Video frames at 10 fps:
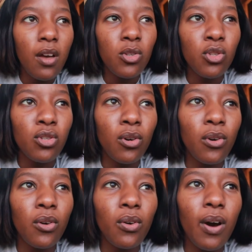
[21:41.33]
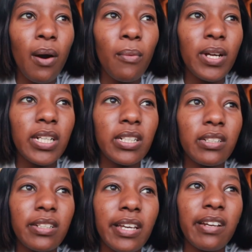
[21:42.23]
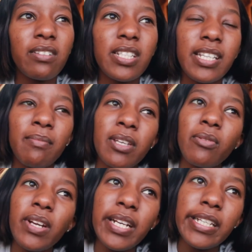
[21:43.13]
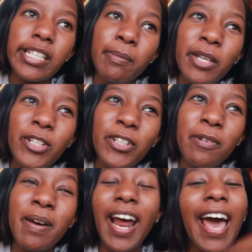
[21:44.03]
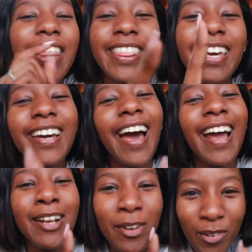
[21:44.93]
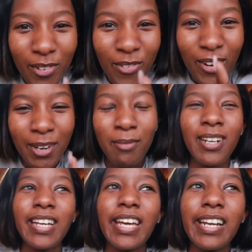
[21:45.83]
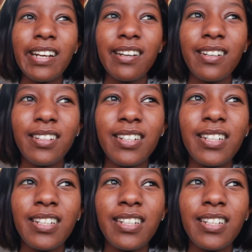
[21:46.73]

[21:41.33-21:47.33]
So I want to get her something really special, but I think I know what I'm going to get her.